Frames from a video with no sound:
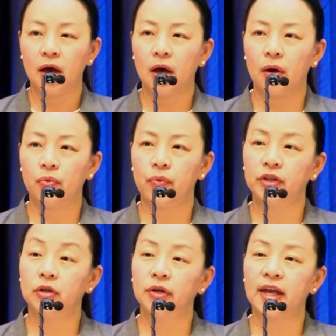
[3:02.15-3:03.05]
We
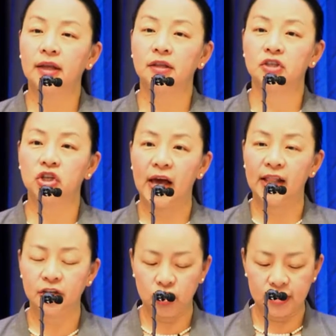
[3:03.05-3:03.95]
want to look at the
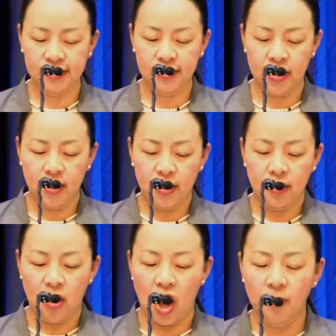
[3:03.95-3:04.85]
challenges,
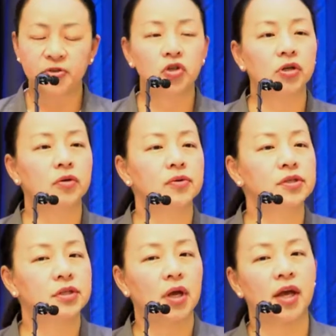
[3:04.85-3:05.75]

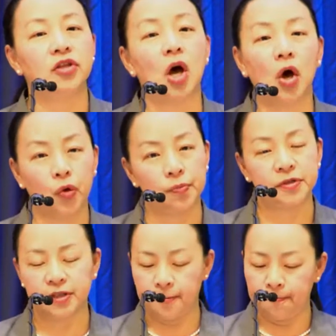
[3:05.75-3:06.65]
obstacles, and
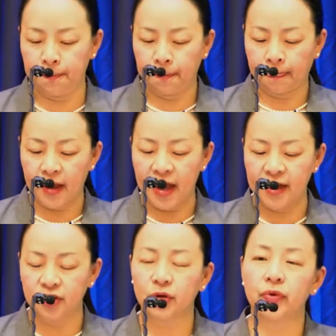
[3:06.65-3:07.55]
hopes
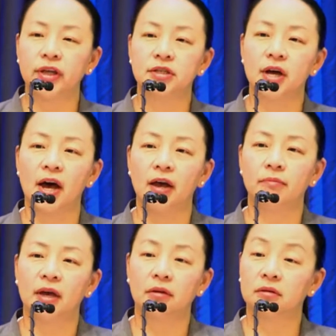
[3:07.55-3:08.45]
at
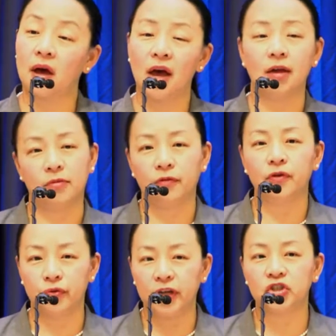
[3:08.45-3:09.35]
a time
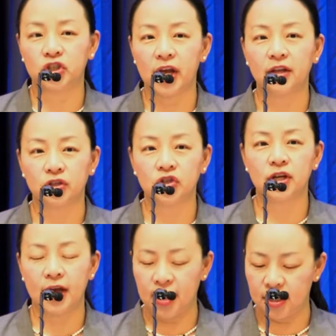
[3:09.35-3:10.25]
of great change
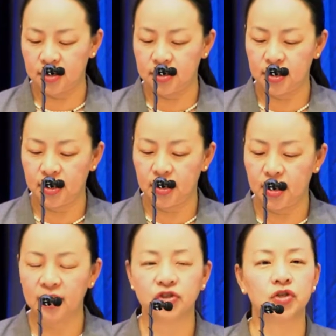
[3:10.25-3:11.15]
and
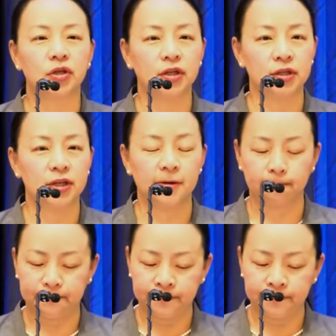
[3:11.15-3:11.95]
uncertainty.